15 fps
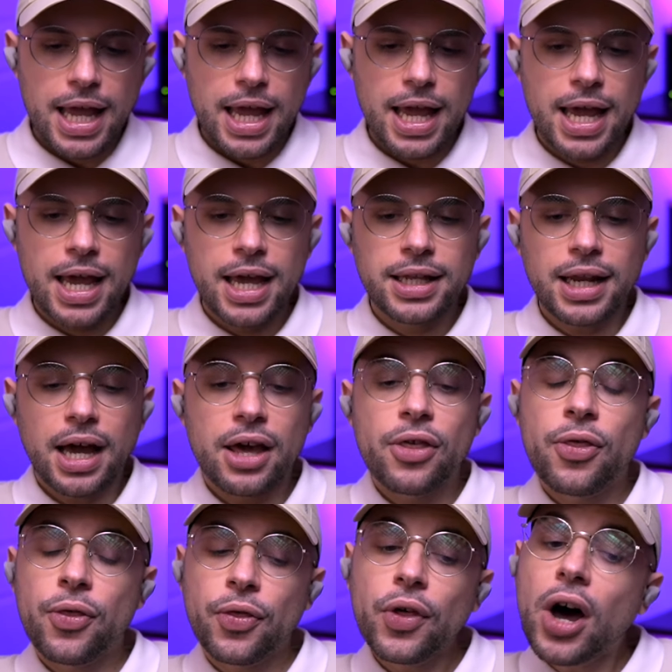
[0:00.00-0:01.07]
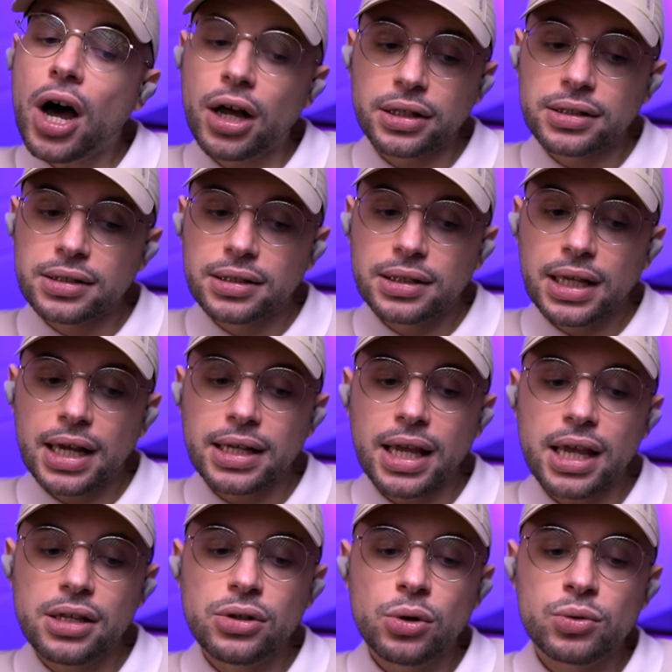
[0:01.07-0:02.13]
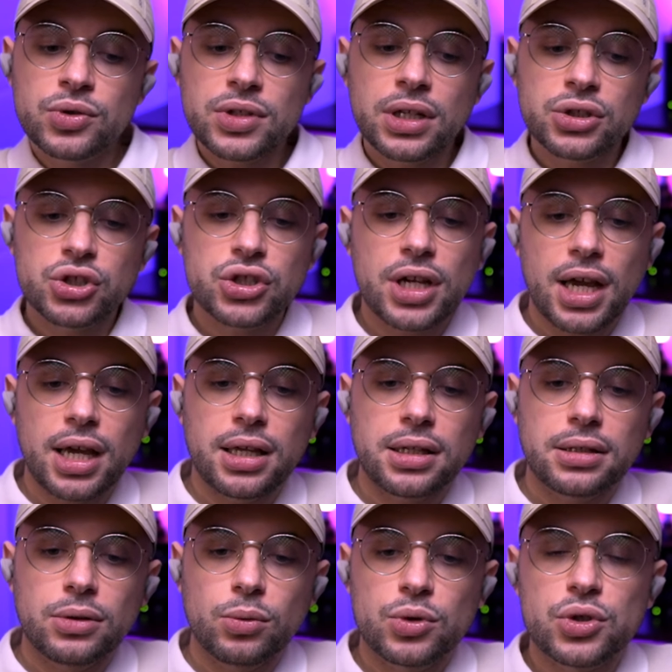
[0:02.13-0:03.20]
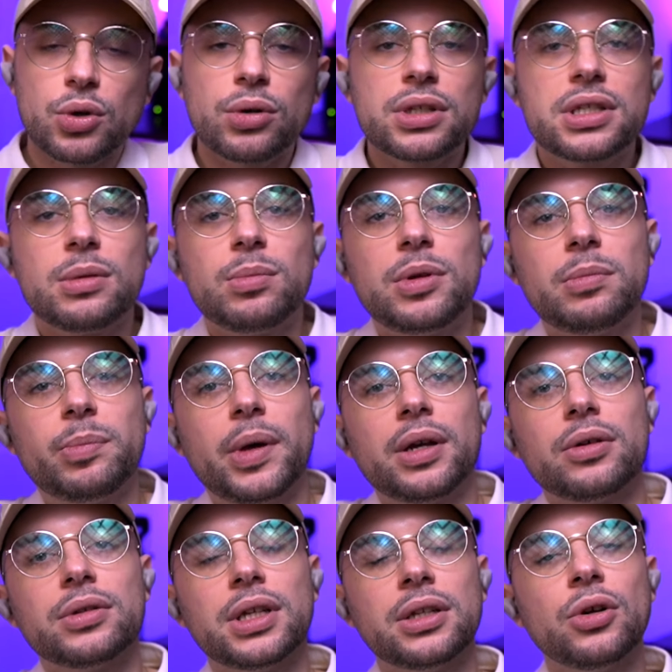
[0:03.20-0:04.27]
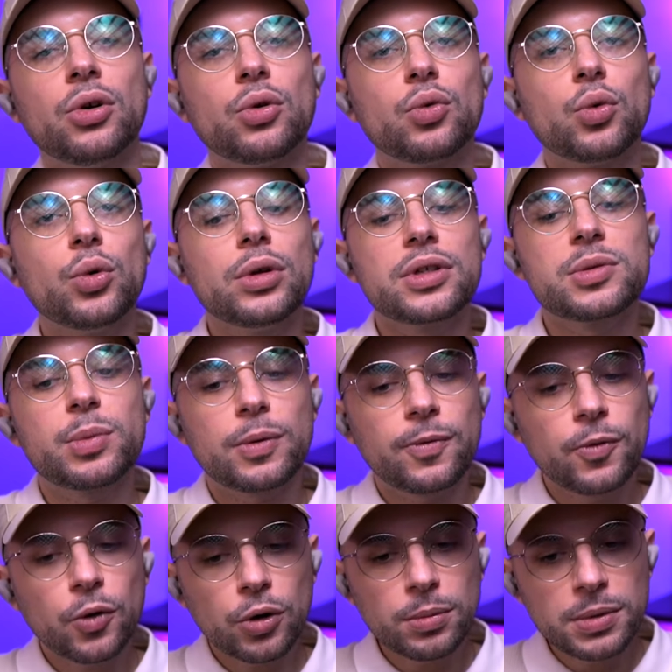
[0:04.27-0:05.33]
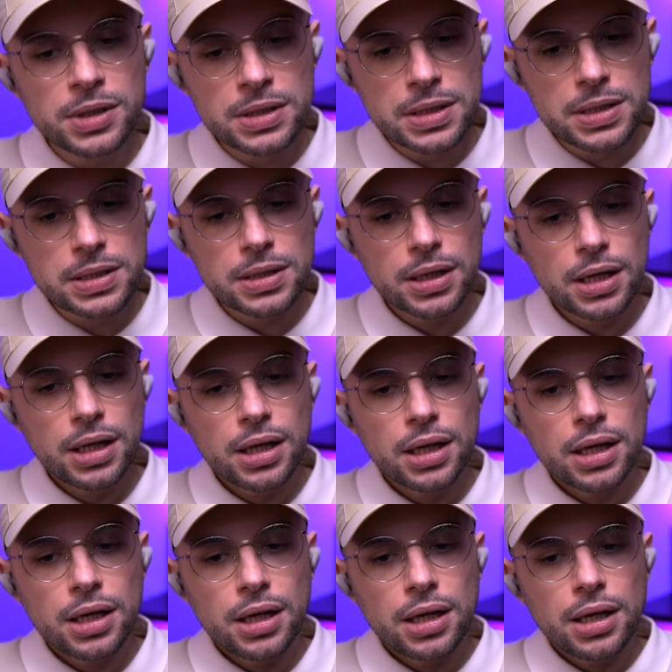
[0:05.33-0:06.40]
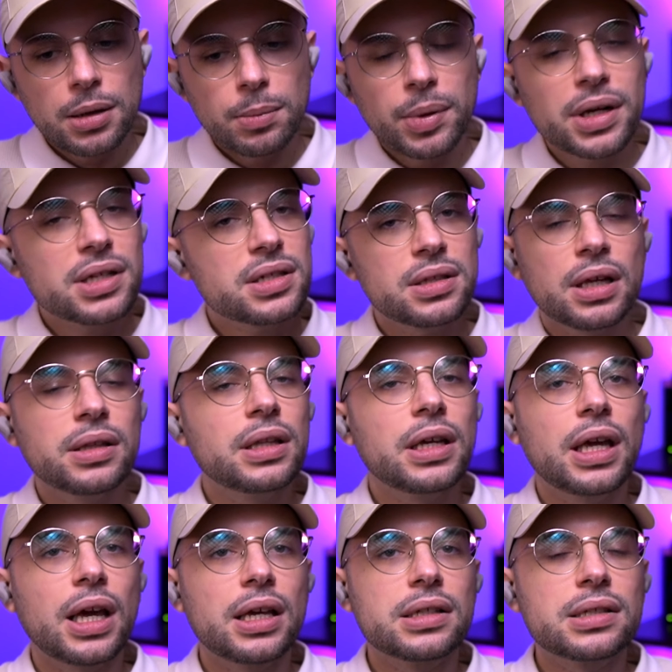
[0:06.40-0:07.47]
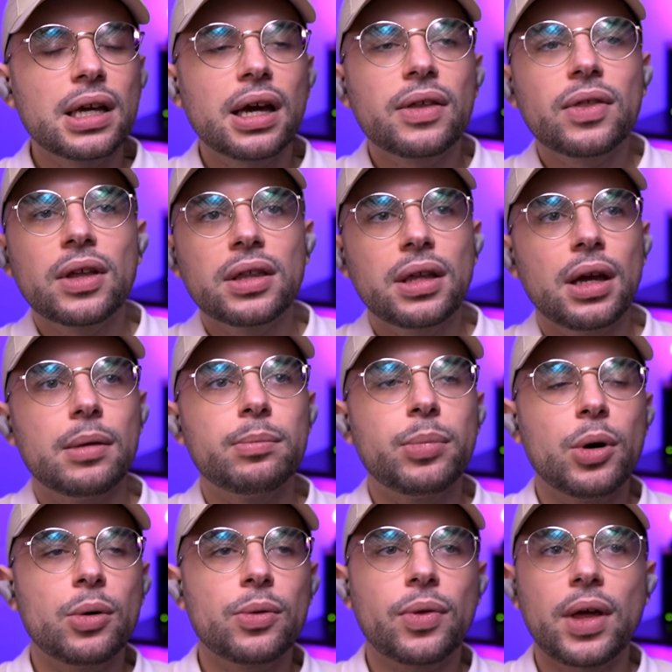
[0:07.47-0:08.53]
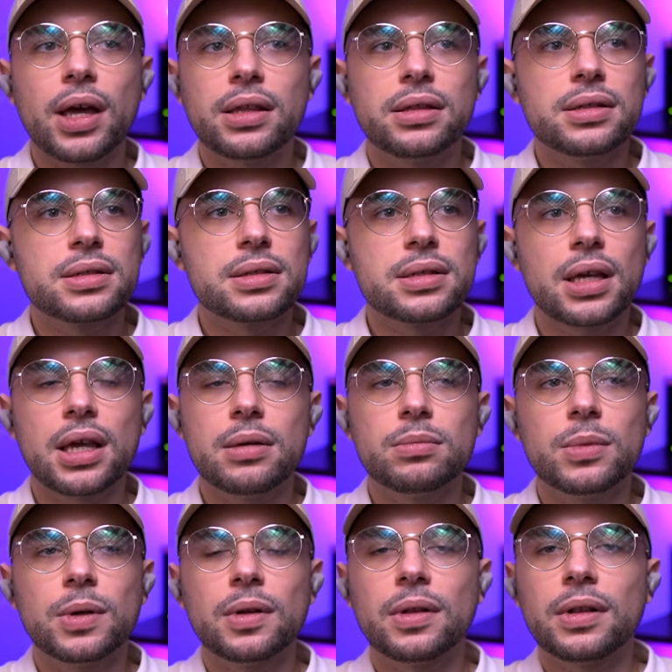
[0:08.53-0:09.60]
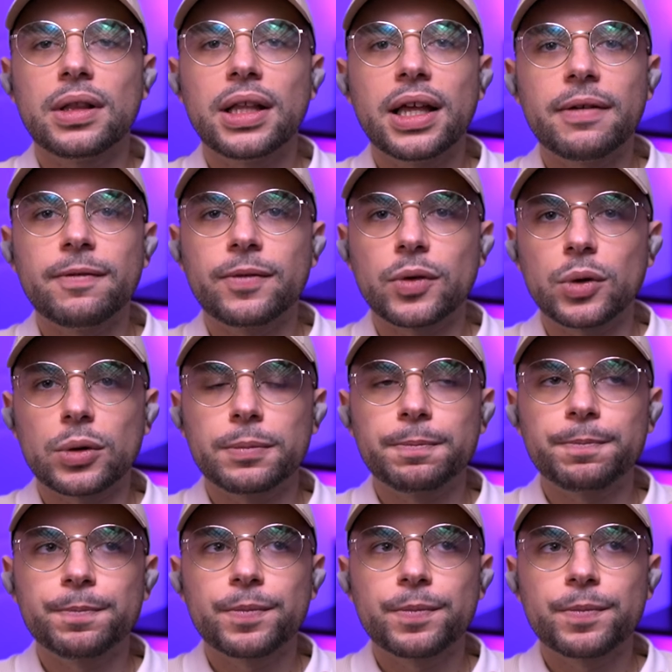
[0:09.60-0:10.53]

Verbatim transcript: and I thought that Ain't No Sunshine was going to be better than her Royals performance, but it's not the case. I think they're both at the same level.